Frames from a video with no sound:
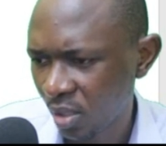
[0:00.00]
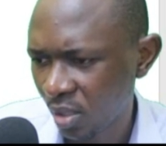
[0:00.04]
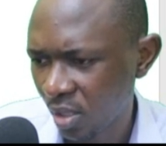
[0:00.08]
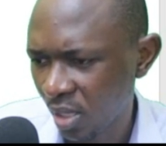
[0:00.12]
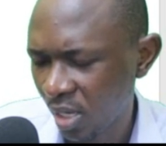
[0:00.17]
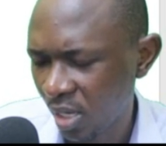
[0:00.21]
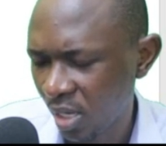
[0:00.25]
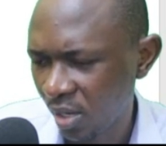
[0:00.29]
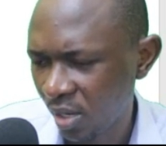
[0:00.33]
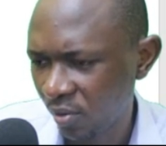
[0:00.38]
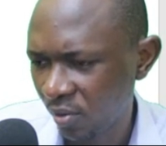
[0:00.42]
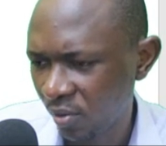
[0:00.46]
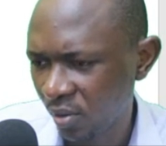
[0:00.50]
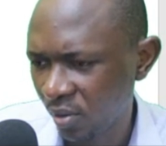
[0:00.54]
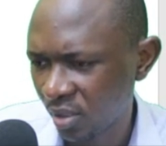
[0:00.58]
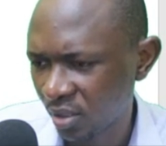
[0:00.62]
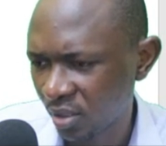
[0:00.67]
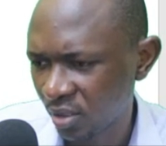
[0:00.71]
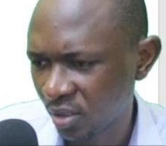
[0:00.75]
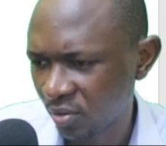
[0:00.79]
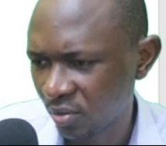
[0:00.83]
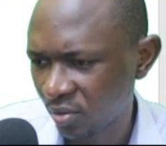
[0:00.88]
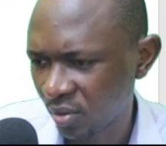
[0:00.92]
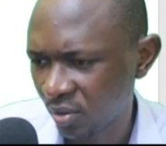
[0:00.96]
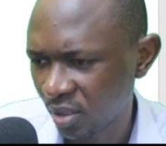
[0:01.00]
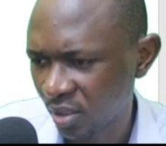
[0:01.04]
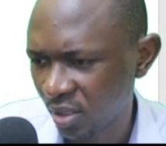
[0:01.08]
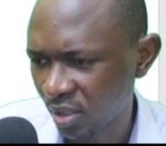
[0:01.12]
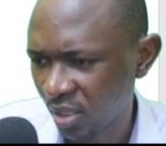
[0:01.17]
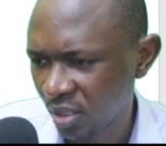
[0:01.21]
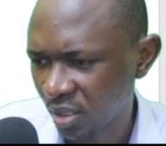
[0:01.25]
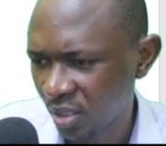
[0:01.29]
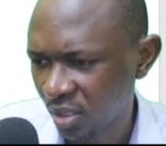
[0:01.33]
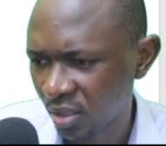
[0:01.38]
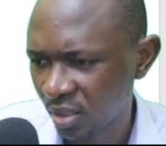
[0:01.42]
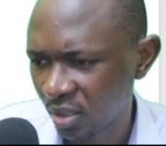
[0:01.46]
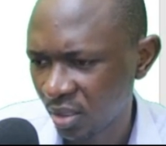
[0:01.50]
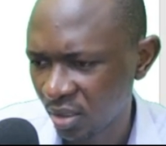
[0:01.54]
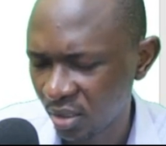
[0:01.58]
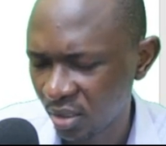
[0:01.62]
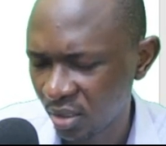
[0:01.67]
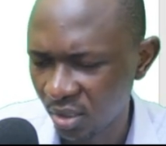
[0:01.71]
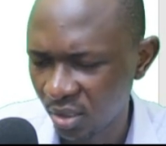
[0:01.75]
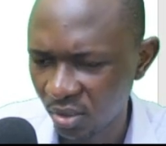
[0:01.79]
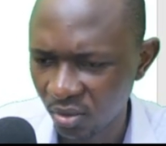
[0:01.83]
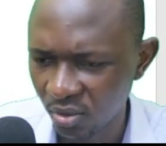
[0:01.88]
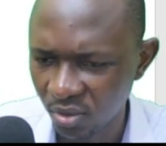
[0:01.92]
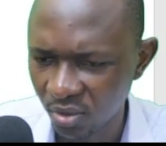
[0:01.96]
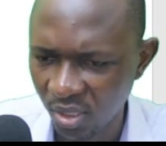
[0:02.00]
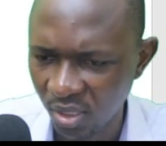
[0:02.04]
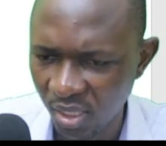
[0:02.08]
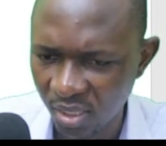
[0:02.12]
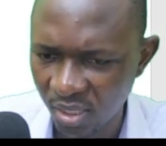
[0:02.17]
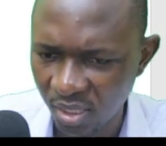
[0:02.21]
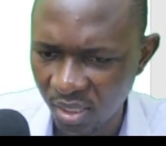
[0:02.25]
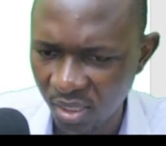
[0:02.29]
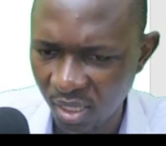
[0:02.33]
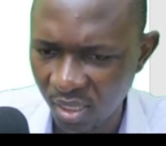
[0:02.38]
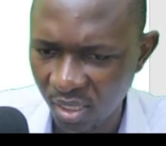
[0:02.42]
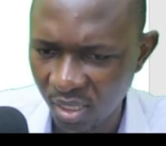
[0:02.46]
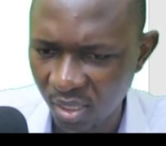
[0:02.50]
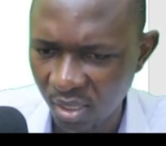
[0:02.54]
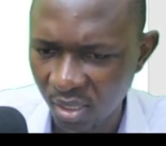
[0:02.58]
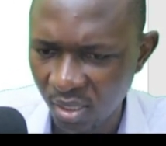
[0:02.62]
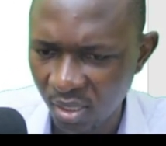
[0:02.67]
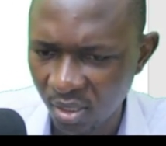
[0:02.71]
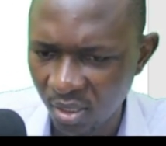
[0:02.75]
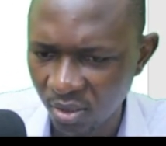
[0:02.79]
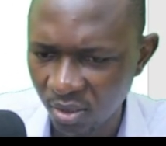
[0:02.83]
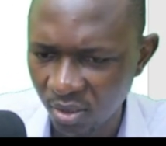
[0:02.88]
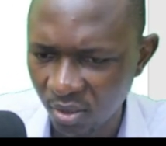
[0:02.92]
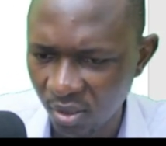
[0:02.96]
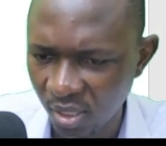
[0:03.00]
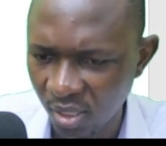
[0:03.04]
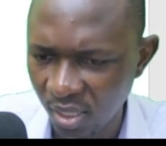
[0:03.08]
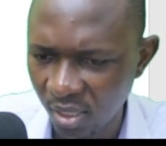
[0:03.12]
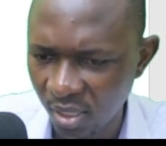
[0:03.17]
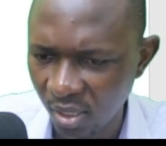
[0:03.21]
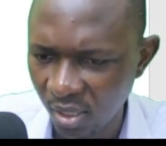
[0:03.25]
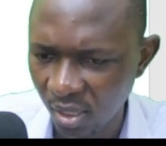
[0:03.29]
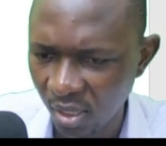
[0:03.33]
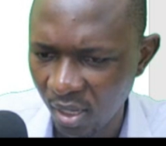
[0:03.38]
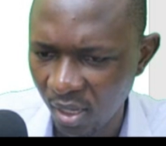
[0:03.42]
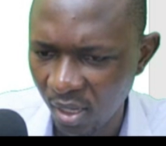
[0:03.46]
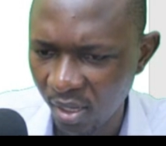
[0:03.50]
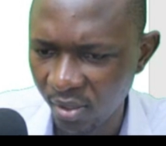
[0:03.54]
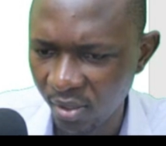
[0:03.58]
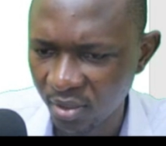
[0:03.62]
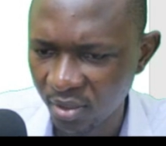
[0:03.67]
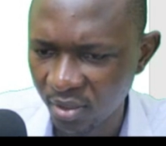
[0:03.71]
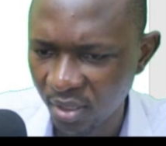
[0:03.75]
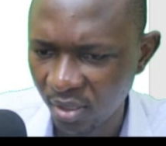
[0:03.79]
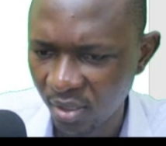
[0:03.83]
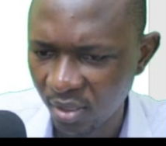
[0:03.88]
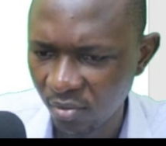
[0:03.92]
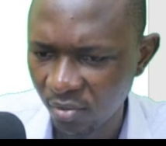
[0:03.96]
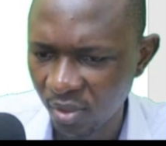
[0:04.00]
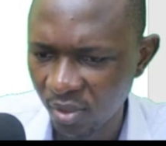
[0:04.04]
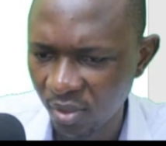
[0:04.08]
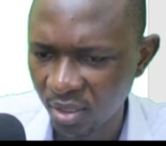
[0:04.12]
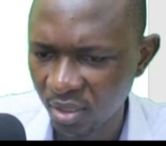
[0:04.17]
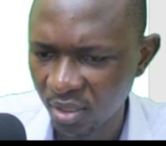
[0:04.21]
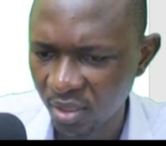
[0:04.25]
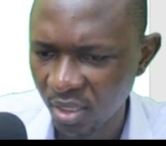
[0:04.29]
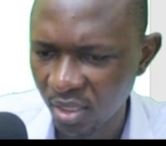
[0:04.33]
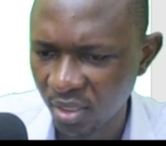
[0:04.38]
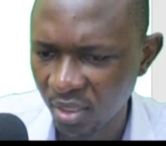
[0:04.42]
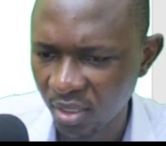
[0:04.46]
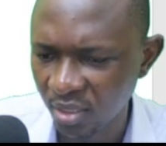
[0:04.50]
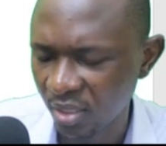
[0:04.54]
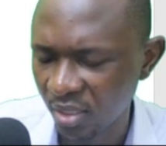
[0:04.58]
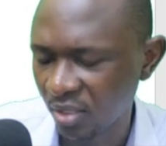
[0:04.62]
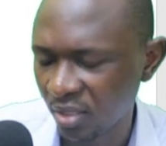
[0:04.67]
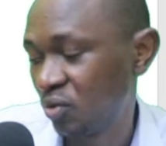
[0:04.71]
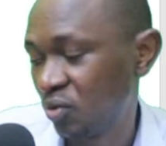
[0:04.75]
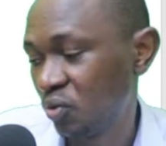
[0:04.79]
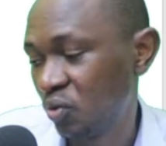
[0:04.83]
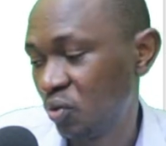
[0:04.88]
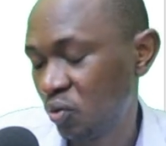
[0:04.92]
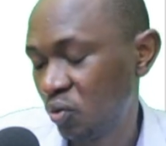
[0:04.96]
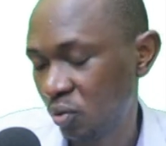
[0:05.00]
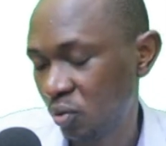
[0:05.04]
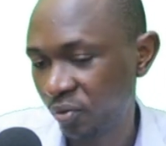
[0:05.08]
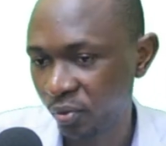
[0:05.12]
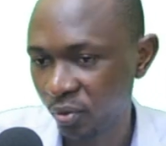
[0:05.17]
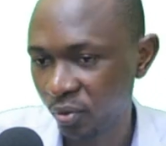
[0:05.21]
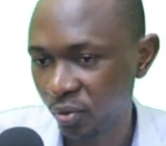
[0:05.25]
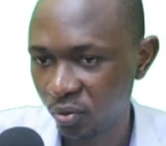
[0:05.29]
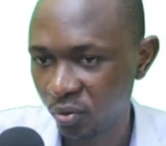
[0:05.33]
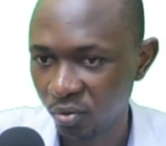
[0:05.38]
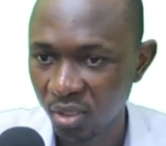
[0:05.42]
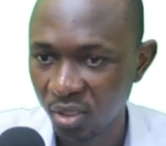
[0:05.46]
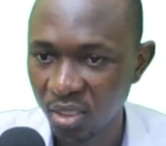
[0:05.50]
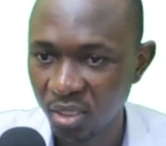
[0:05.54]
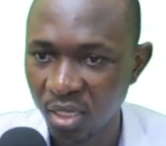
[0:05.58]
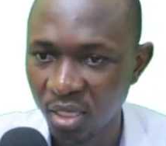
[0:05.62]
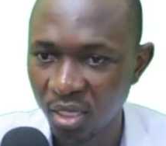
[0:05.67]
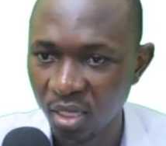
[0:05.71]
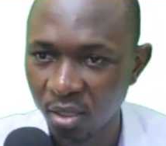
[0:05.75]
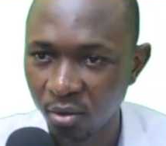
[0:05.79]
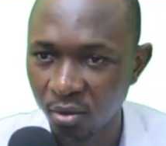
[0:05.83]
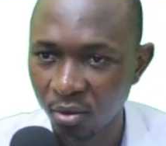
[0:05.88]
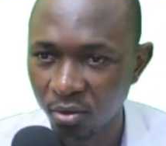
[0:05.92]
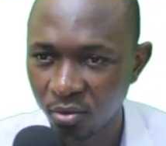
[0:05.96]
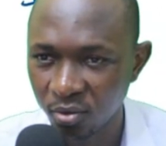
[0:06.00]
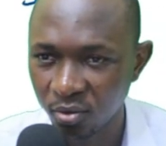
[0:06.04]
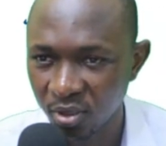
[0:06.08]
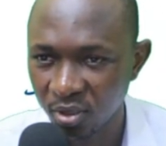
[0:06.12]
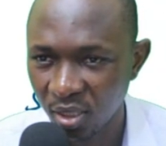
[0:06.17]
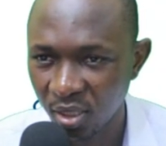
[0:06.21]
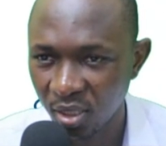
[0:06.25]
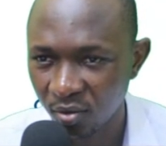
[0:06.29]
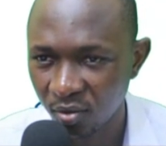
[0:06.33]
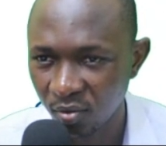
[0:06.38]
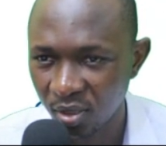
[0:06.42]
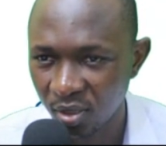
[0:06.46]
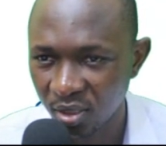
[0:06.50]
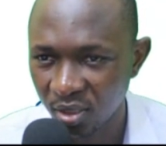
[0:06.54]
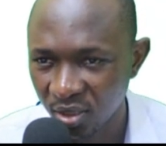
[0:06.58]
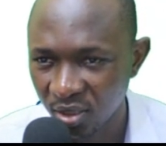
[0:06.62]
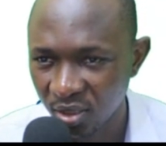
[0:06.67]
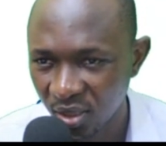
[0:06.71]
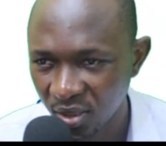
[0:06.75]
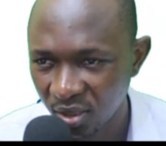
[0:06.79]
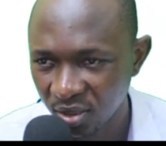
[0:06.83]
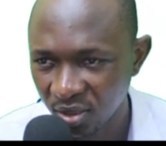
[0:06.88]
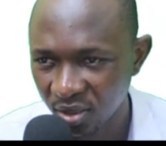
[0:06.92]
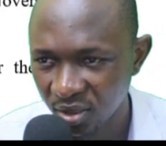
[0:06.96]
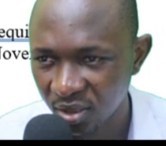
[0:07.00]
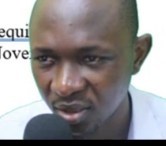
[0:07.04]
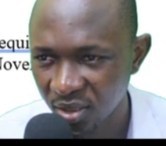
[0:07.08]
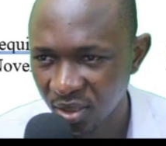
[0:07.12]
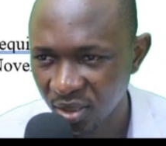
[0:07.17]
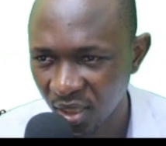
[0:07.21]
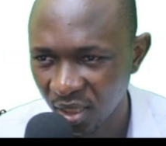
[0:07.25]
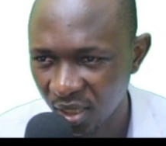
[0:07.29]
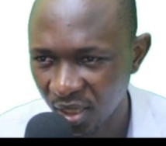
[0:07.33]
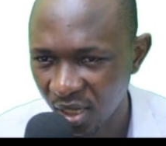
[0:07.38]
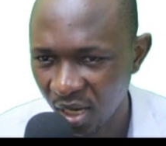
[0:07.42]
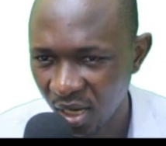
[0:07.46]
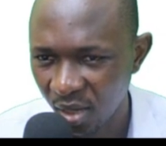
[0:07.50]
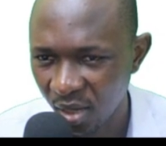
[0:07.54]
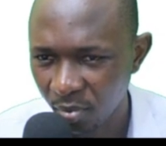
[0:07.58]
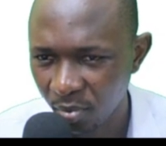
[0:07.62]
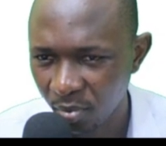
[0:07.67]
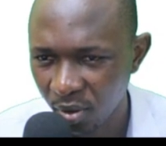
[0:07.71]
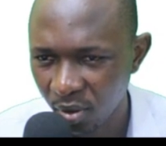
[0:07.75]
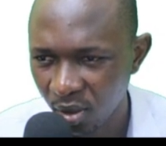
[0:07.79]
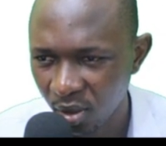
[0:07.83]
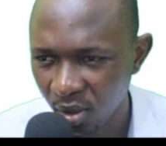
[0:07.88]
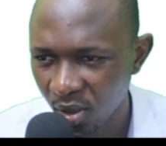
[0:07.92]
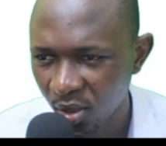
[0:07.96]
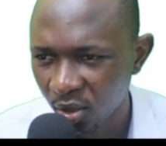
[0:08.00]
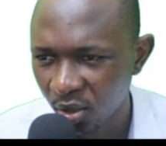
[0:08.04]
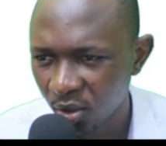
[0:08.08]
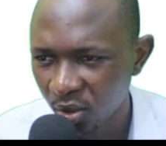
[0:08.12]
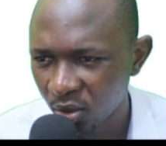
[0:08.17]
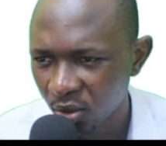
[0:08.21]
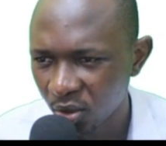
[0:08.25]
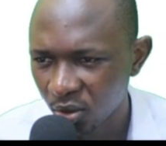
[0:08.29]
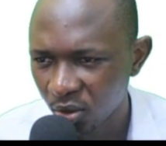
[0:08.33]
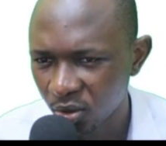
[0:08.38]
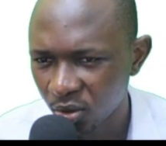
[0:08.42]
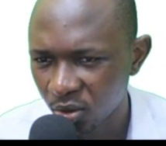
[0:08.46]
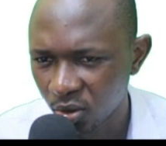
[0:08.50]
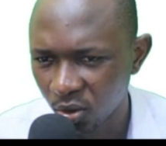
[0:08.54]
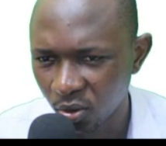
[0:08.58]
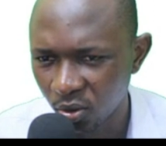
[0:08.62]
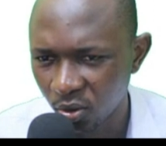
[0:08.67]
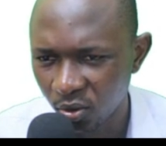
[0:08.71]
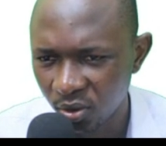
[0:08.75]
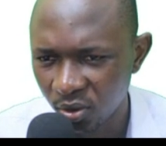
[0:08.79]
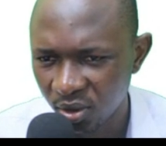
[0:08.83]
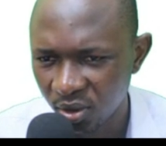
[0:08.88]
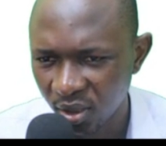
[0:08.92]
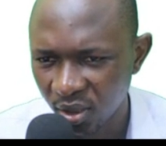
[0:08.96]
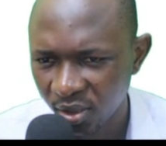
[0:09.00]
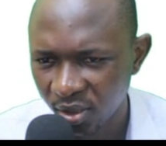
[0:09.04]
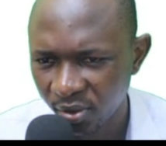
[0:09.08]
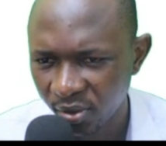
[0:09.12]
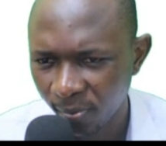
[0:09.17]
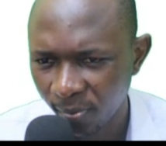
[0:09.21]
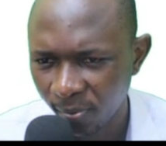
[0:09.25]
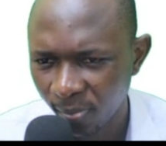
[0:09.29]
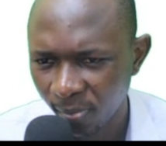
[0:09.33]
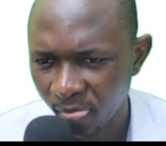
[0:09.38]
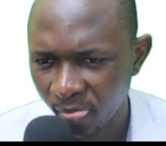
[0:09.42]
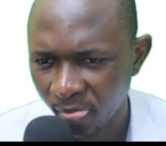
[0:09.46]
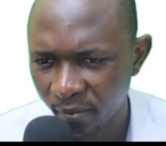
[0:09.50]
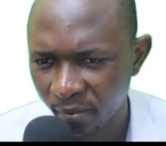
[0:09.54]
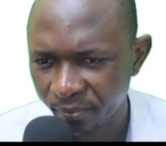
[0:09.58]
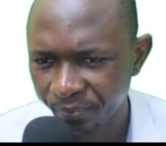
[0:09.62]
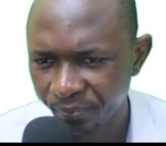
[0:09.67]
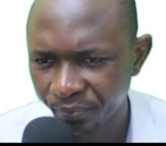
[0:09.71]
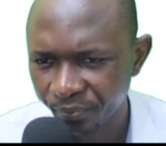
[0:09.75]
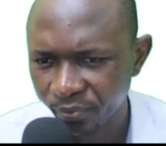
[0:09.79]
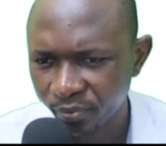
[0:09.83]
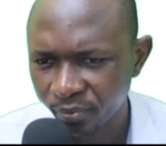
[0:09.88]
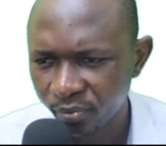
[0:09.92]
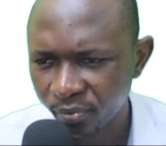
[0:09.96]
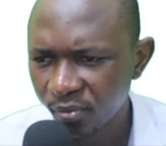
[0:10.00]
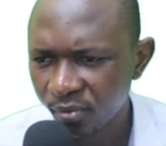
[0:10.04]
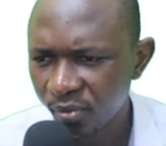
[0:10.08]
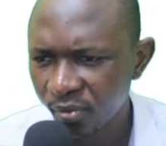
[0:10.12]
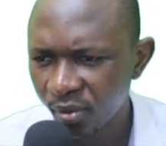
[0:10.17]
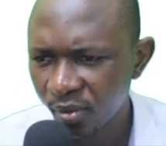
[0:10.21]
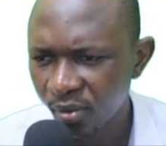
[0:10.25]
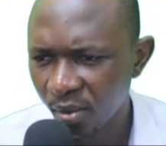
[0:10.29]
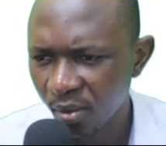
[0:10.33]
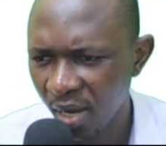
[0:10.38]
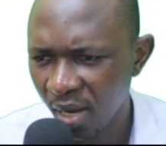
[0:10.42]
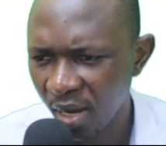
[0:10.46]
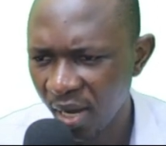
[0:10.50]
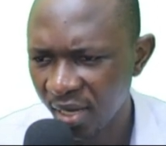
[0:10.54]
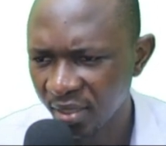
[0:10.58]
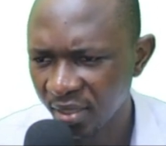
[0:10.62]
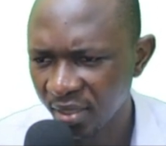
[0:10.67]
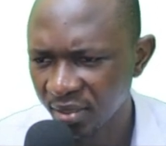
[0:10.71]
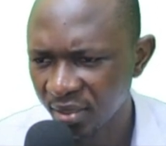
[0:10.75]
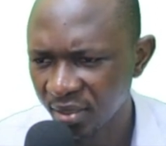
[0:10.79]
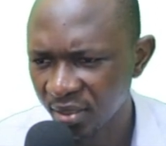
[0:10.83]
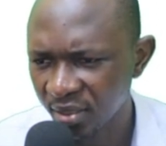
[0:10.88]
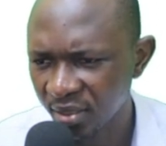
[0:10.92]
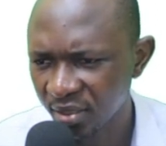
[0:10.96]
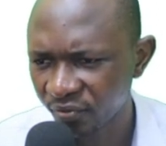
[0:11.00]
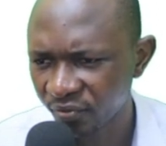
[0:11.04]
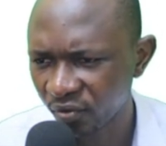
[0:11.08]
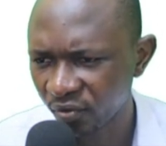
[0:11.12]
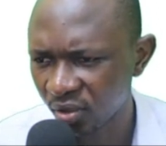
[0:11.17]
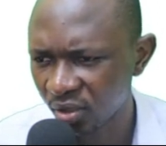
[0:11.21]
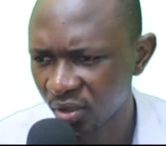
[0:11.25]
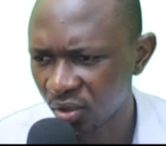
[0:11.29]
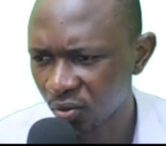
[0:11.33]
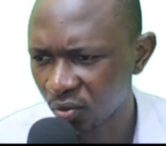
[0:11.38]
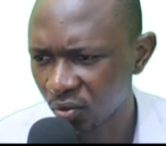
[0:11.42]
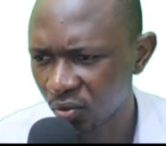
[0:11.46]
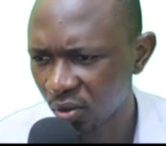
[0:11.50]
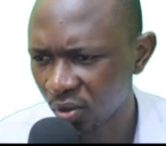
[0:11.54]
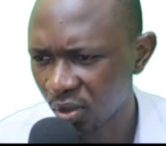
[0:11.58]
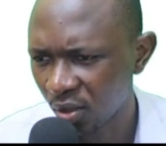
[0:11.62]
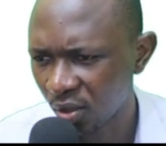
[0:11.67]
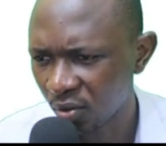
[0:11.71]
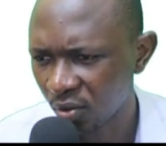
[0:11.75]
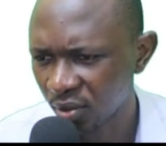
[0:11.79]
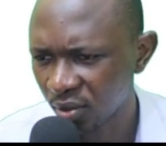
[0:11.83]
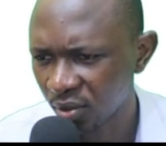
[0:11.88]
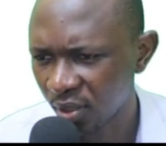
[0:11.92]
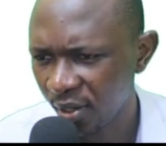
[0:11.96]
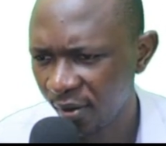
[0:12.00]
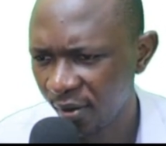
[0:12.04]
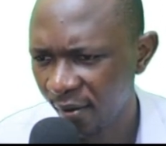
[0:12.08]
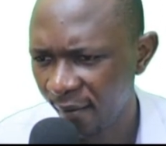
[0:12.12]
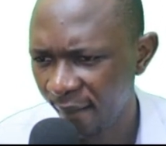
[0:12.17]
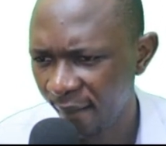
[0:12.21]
I will restrict the zeros like that. So then I'll start with the sales. As usual for trading account, we start with the sales. These are club. So we check. Buy receipts 42,000.